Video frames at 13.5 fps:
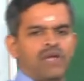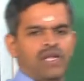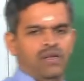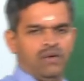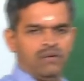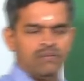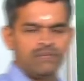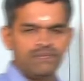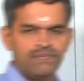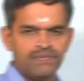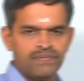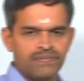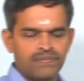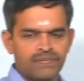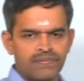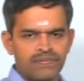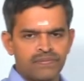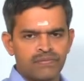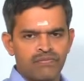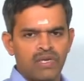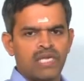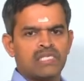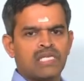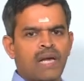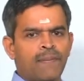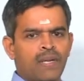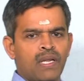failure? For
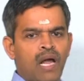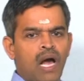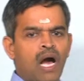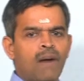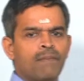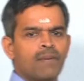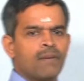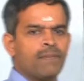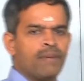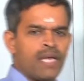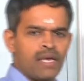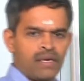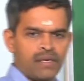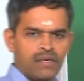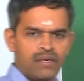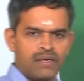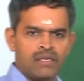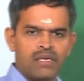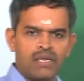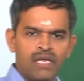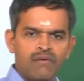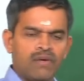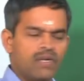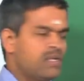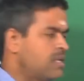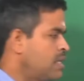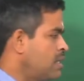example, an arm may break in
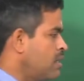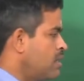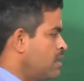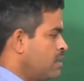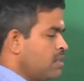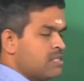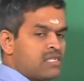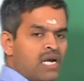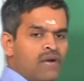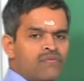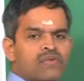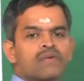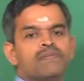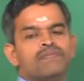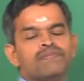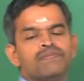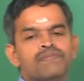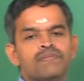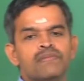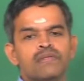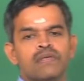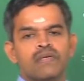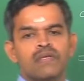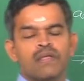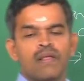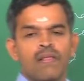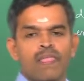a shaft,
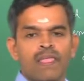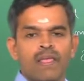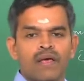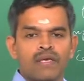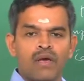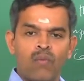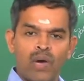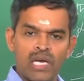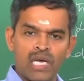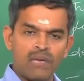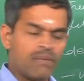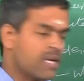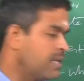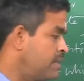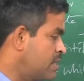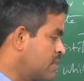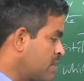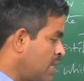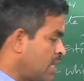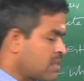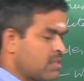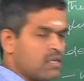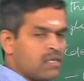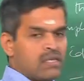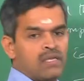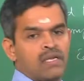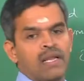a wire may get
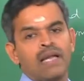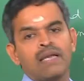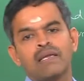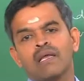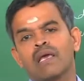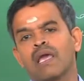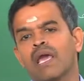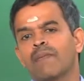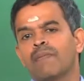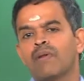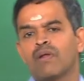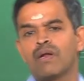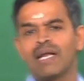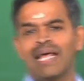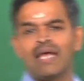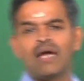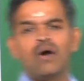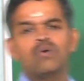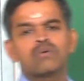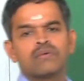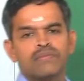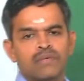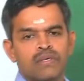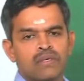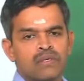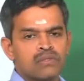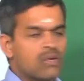disconnected in an electric cable or a layout.
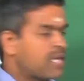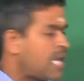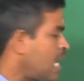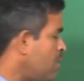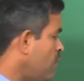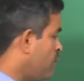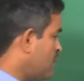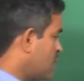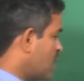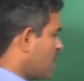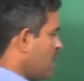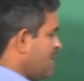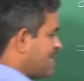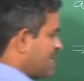So, can you physically